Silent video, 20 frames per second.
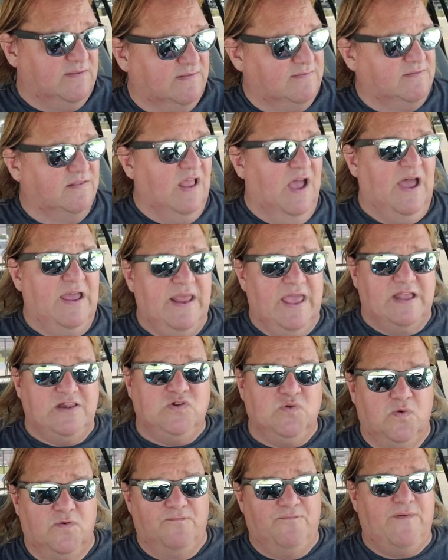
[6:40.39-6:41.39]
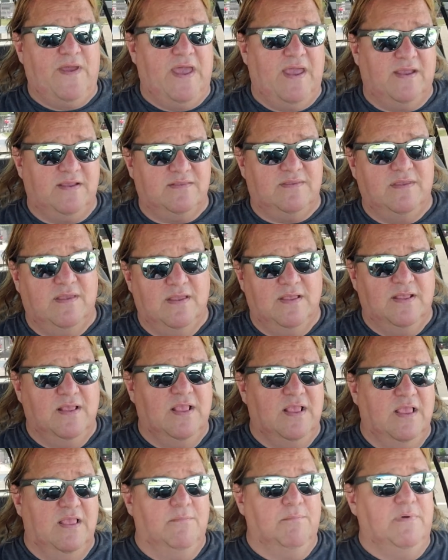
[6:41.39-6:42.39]
It's not actual fact,
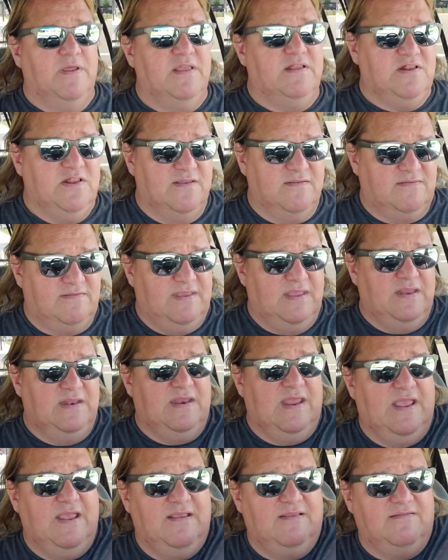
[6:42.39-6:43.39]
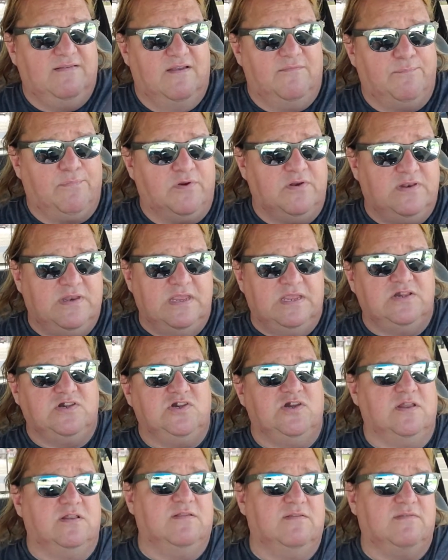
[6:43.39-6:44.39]
but it's just 10 days of
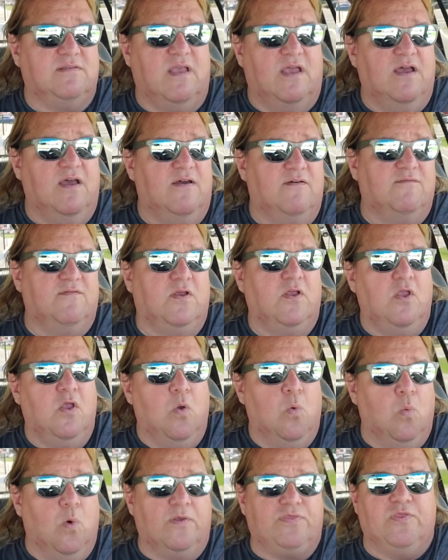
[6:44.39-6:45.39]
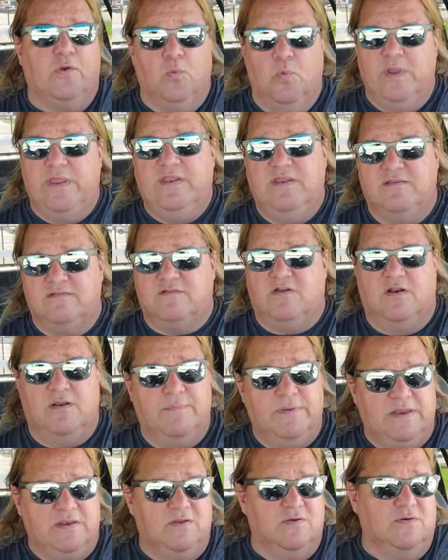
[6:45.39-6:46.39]
predictions of what the wind is going to
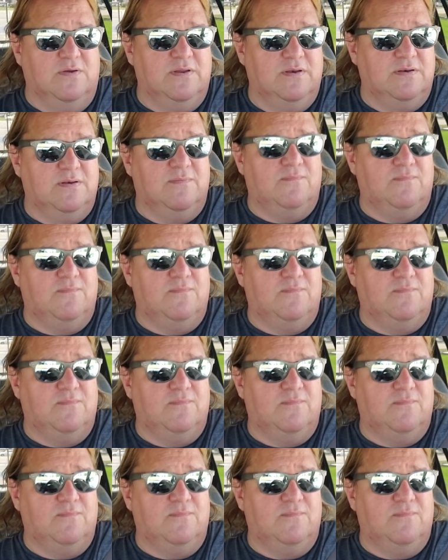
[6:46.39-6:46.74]
be doing.